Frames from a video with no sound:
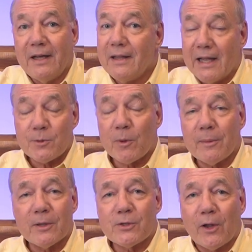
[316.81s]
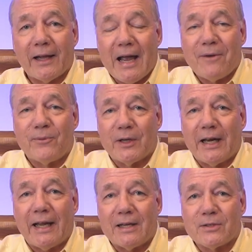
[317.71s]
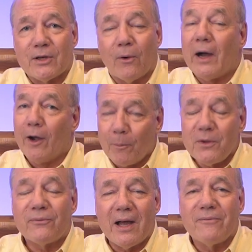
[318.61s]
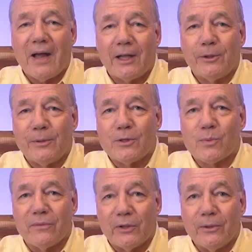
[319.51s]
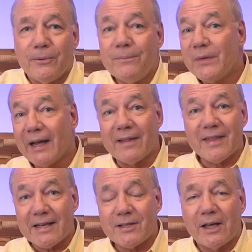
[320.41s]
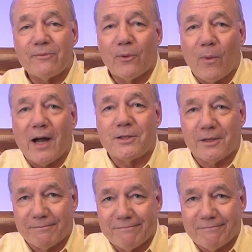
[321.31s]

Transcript: And that's pretty much all I had for today. So I hope you found value in this review and thanks again for watching.